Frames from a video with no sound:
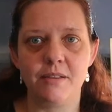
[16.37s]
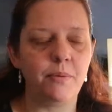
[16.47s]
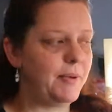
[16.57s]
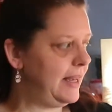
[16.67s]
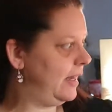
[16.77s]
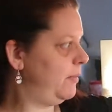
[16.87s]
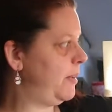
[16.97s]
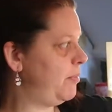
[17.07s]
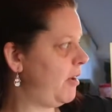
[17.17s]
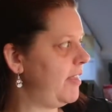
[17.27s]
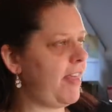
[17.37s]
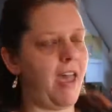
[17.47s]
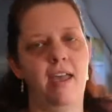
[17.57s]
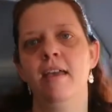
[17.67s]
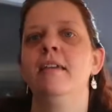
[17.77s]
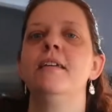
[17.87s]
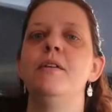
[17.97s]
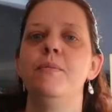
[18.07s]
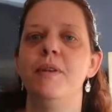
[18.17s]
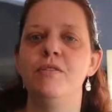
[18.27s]
It's probably a little bit bright there,
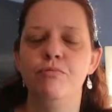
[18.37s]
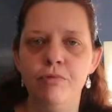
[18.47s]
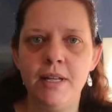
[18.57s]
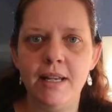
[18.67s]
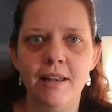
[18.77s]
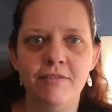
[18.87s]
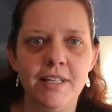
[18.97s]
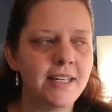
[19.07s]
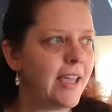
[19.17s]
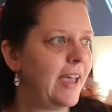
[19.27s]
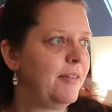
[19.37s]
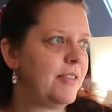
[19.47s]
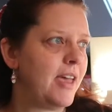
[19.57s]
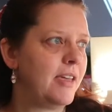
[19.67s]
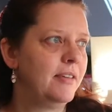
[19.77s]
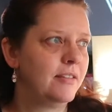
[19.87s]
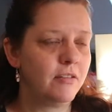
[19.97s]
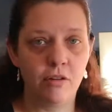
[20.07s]
but it's a really lovely day out there.